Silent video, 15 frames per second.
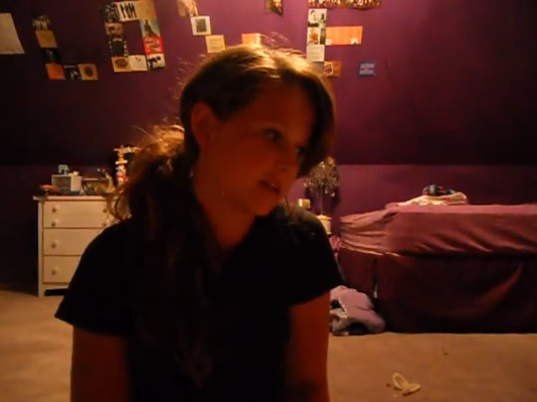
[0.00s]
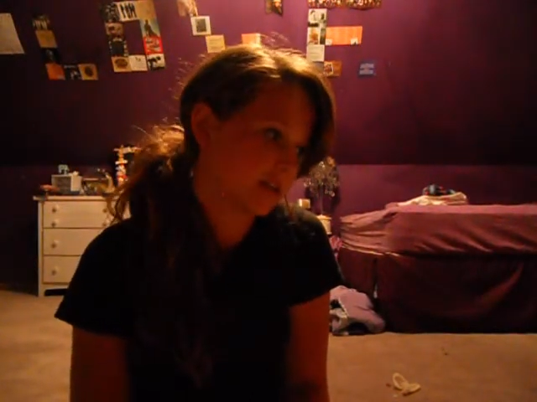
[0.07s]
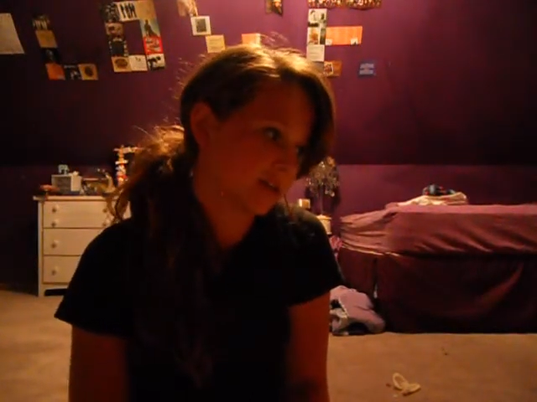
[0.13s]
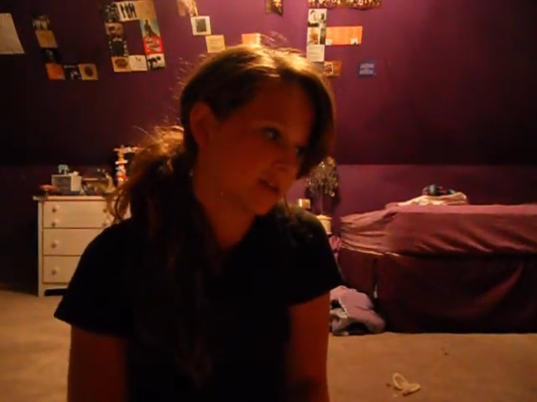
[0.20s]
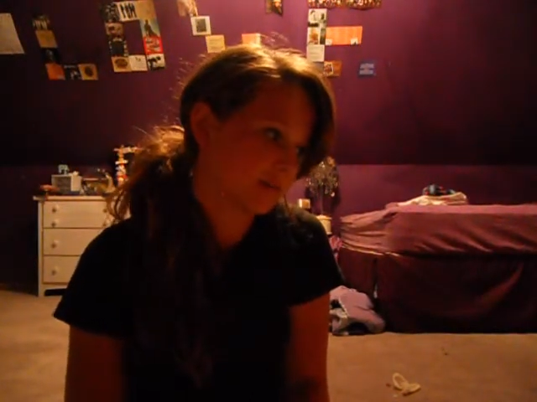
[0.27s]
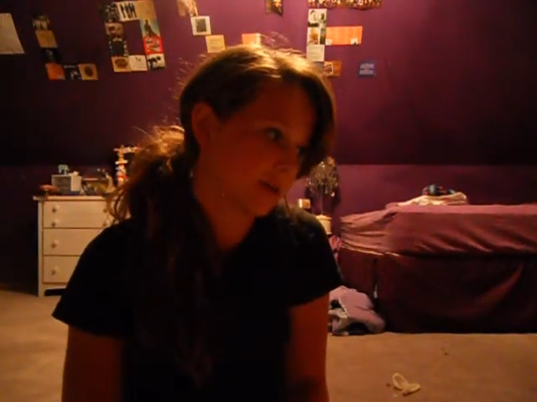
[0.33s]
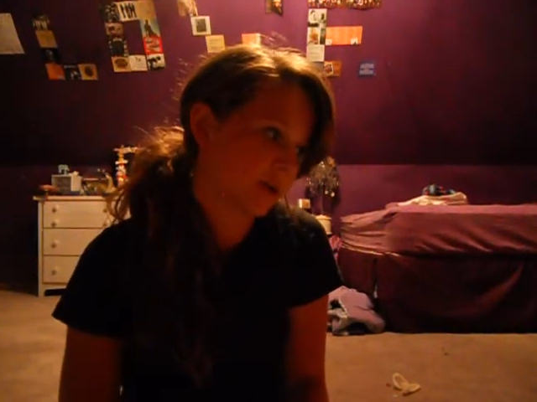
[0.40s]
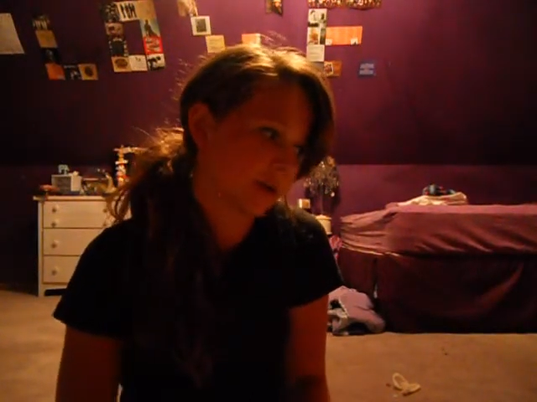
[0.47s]

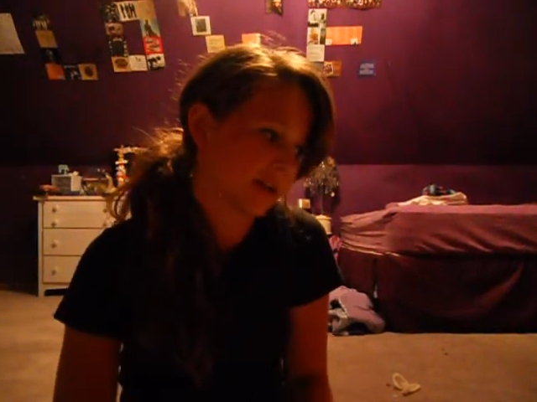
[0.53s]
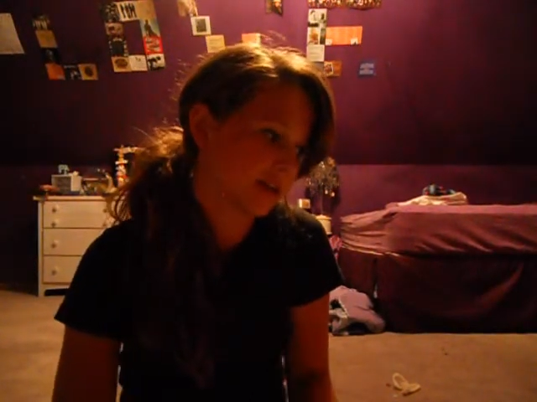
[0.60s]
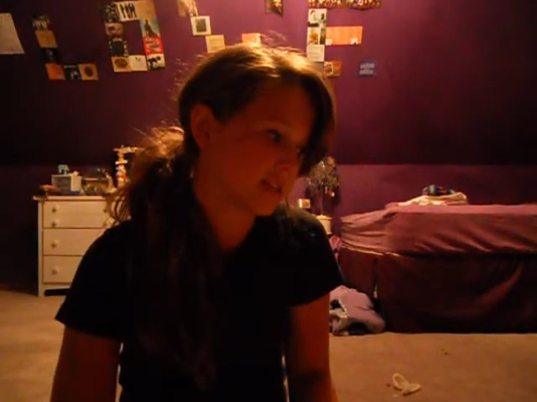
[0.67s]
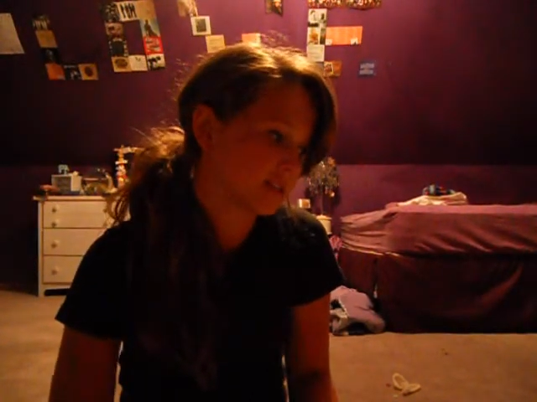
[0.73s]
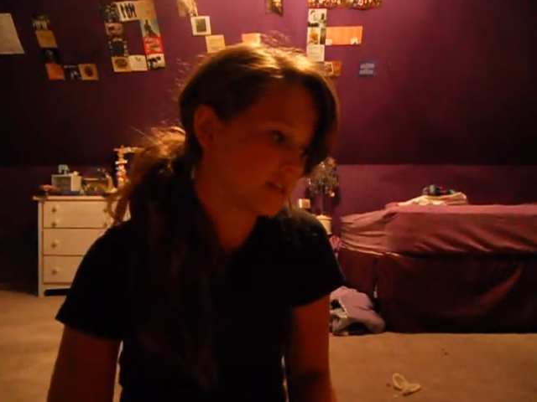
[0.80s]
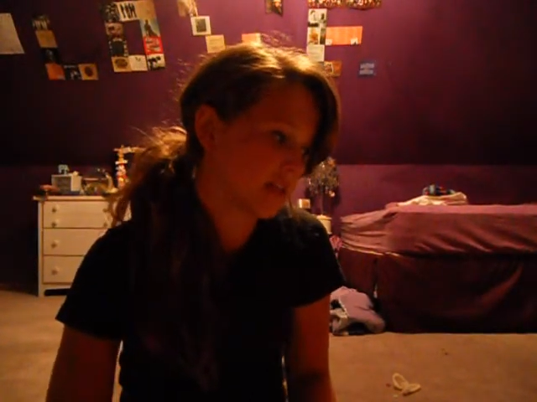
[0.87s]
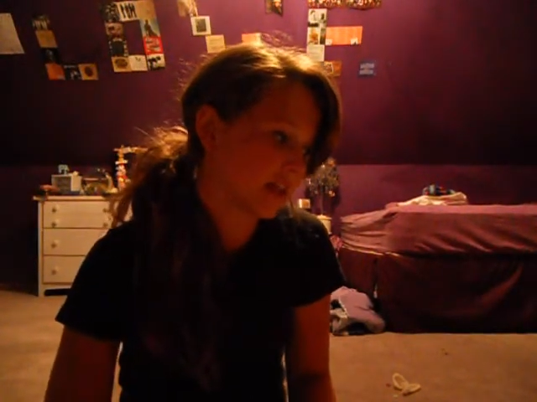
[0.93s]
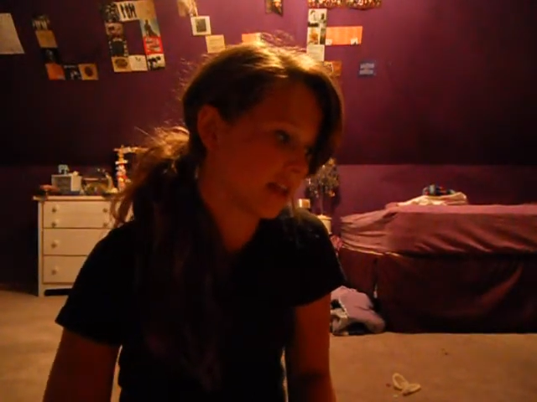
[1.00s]

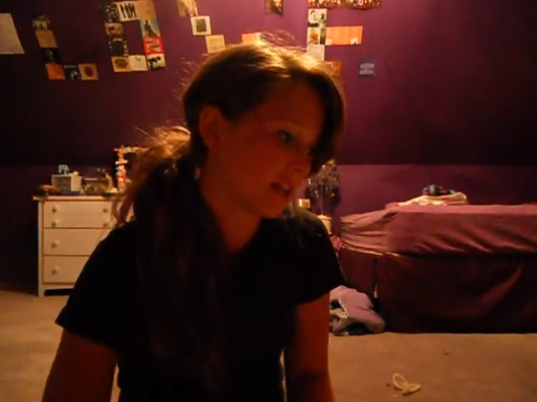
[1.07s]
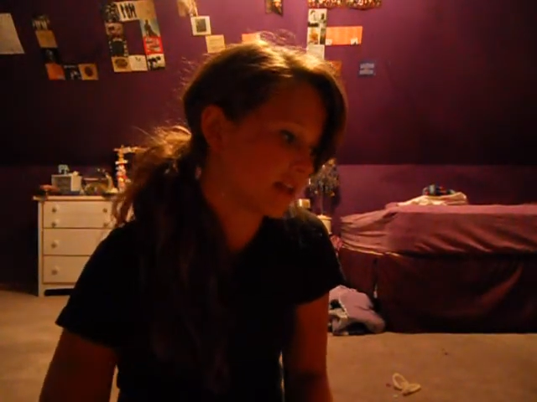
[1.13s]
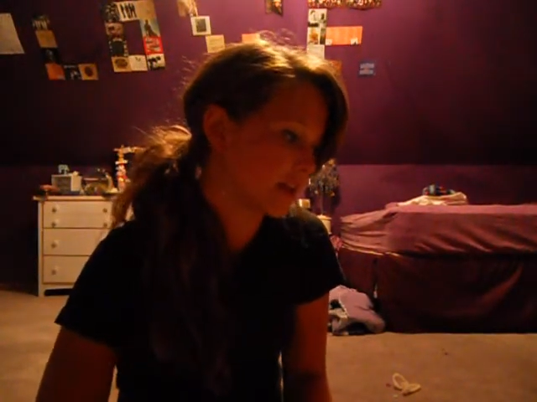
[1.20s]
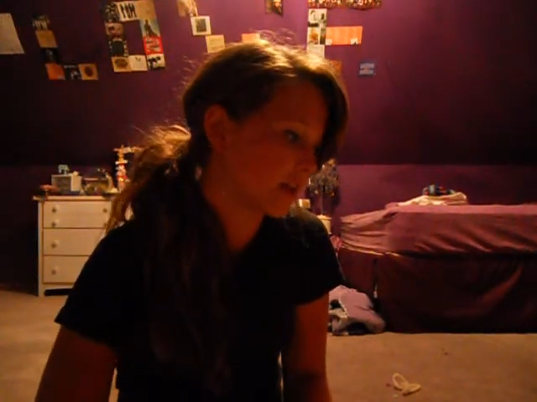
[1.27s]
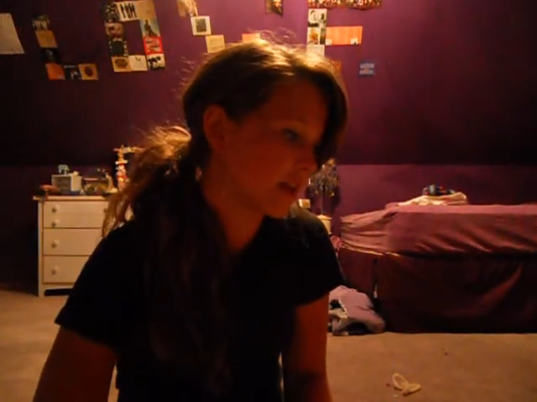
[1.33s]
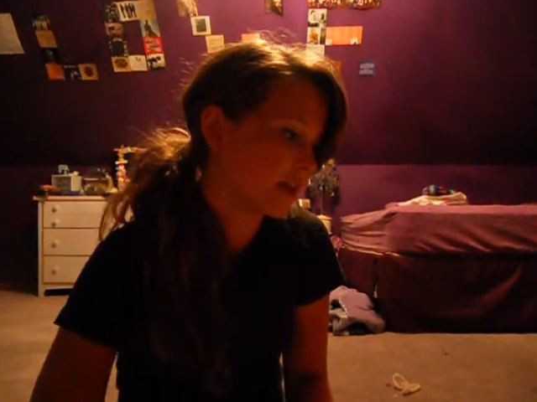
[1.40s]
experience and